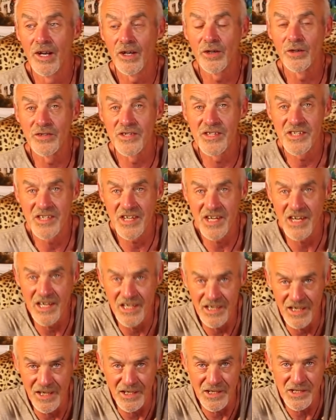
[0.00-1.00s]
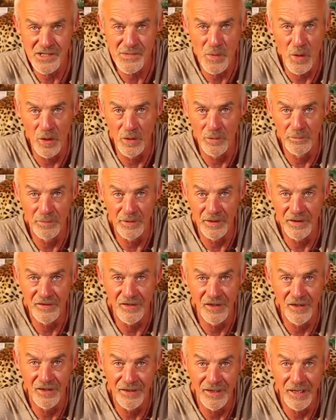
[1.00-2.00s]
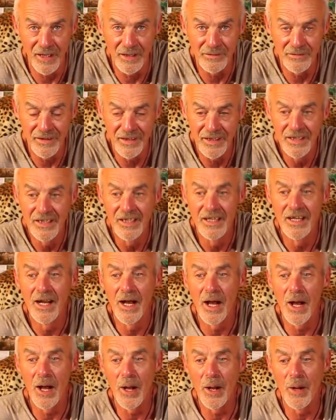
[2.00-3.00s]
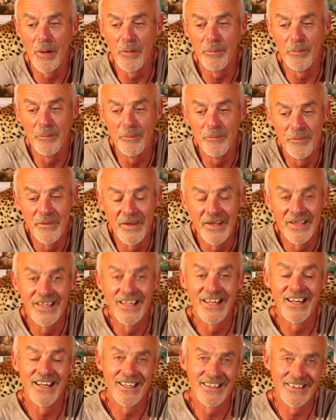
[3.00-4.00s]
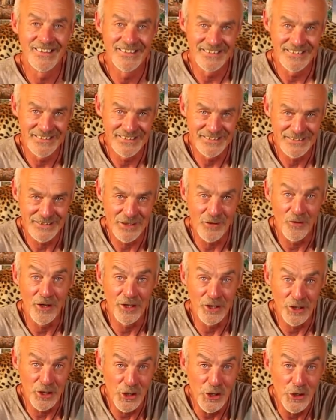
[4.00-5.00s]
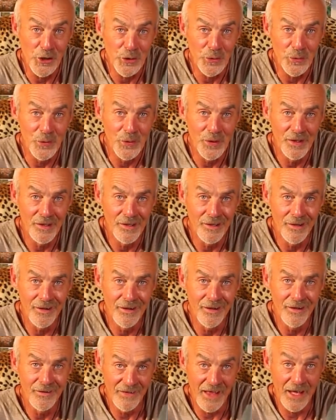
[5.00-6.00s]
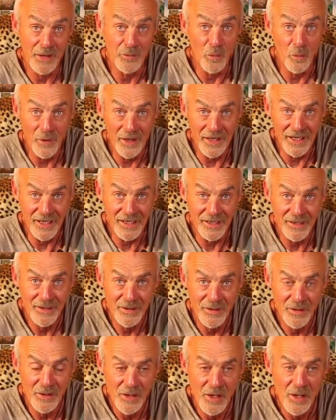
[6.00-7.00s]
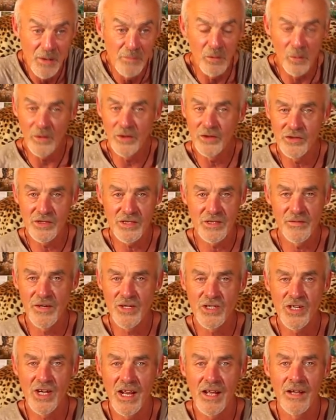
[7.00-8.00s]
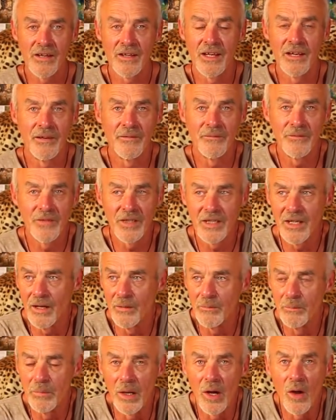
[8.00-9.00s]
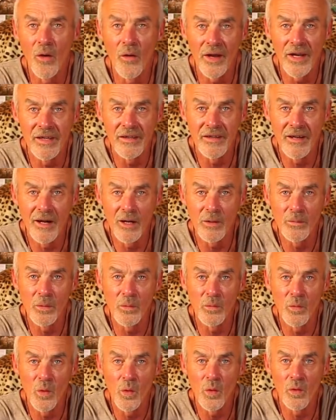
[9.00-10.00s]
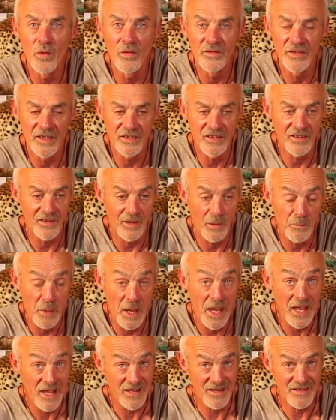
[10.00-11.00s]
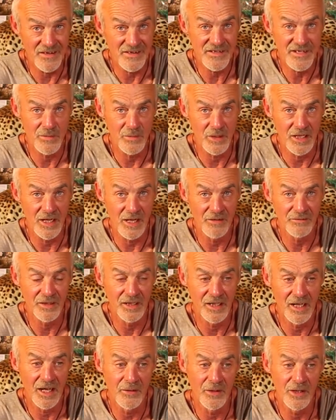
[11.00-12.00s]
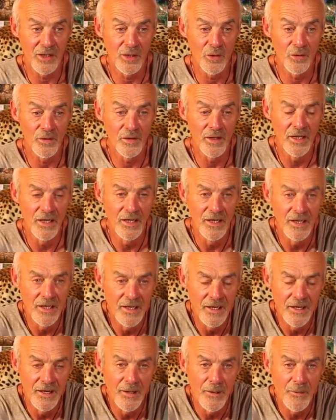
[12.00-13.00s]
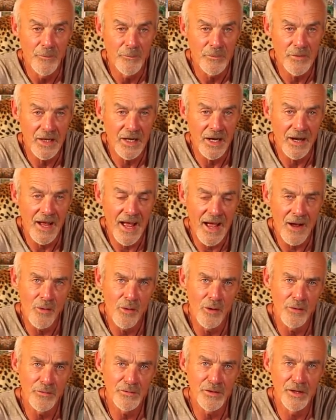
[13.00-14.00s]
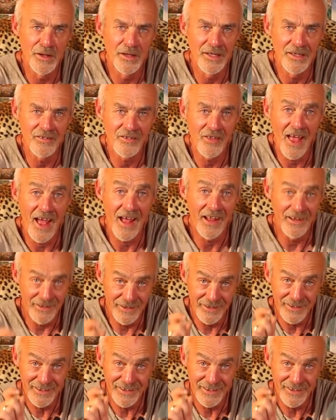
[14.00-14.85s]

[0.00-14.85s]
could see that the spot had been turned over, so I knew that they were winning. But when you're just fishing out there, you know, blind in open water, and there appears to be nothing going on, you know, how often is that